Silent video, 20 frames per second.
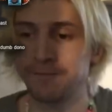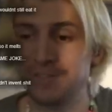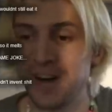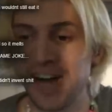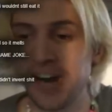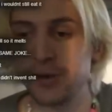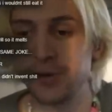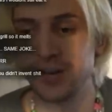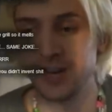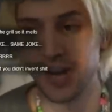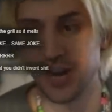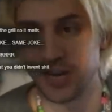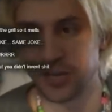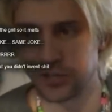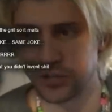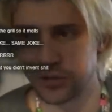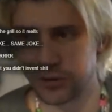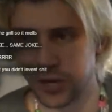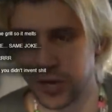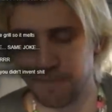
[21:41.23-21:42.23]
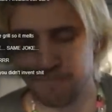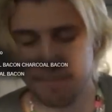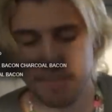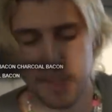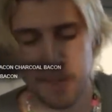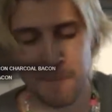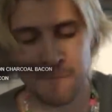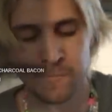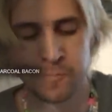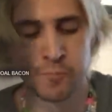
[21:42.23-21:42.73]
fire and ice, okay?
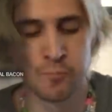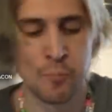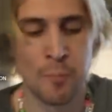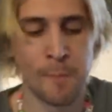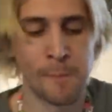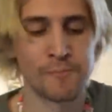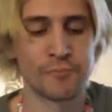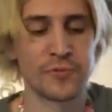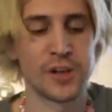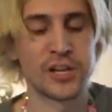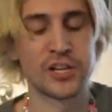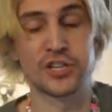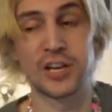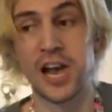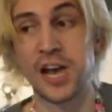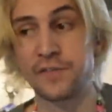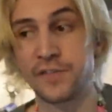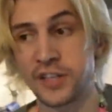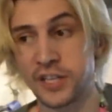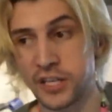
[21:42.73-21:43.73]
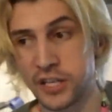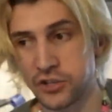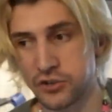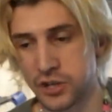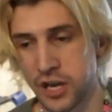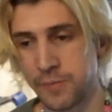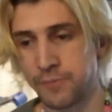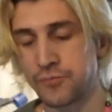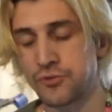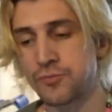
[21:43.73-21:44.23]
It's I invented this,
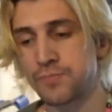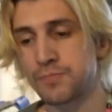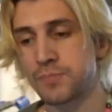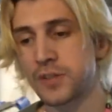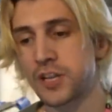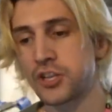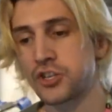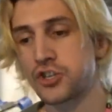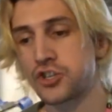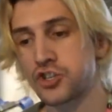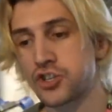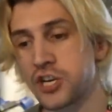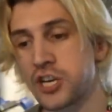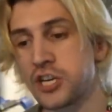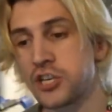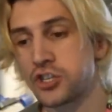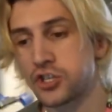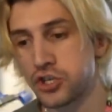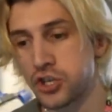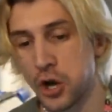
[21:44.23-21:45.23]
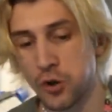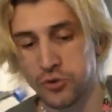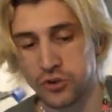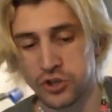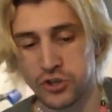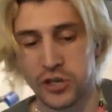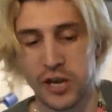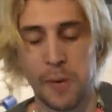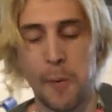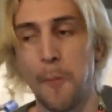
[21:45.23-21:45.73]
okay? It's a cheese
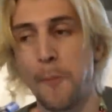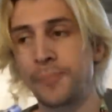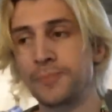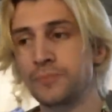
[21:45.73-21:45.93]
toast, okay?